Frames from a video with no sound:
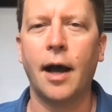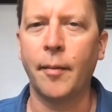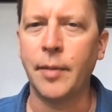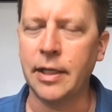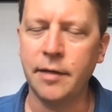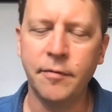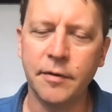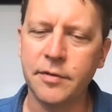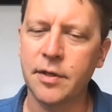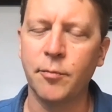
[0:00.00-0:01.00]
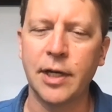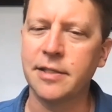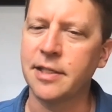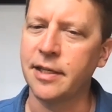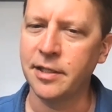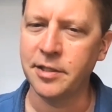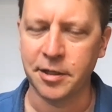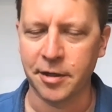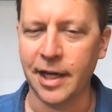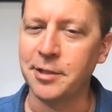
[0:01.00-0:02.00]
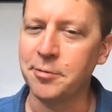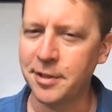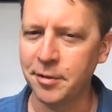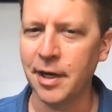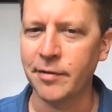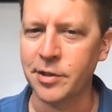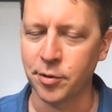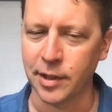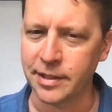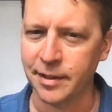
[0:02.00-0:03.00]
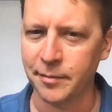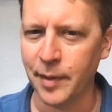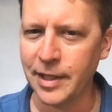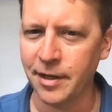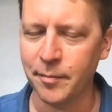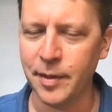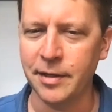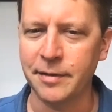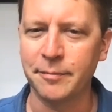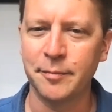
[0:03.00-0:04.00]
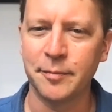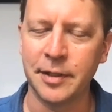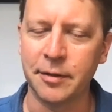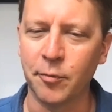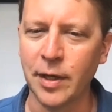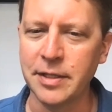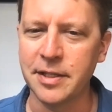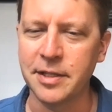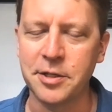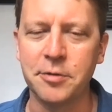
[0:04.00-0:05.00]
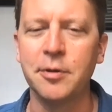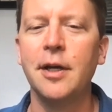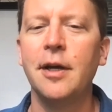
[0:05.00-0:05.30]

I mean, even if someone has a gun to your head, you still have a choice. Now, it might not be, ones that you,